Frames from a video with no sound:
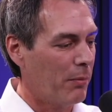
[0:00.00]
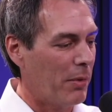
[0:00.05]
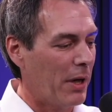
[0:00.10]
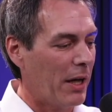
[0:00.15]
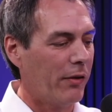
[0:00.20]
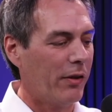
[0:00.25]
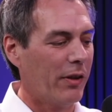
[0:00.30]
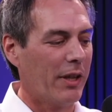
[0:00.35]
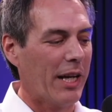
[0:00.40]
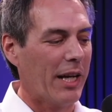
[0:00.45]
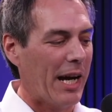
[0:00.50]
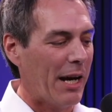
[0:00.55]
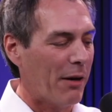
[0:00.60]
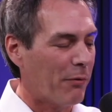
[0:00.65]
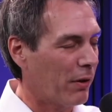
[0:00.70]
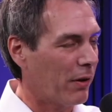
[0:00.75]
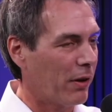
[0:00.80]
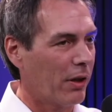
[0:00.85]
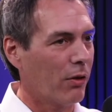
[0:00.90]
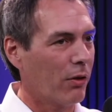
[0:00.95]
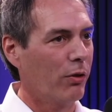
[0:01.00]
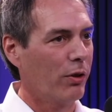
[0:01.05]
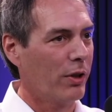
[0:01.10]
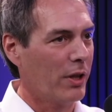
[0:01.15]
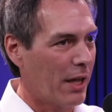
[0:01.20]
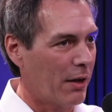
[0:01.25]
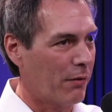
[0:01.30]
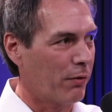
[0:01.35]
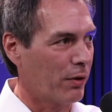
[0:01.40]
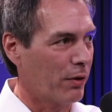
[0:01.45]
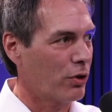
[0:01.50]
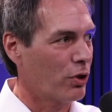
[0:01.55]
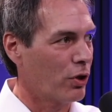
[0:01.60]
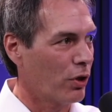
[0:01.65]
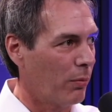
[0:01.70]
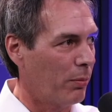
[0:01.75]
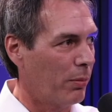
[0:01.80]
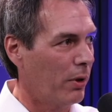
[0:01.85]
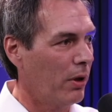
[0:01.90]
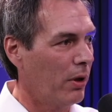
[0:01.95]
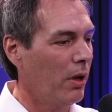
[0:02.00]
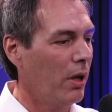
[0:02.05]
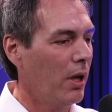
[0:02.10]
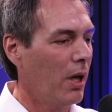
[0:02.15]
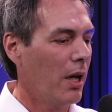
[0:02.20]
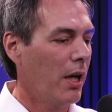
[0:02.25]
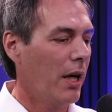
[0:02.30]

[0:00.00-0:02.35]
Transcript: basing everything on the average shopper.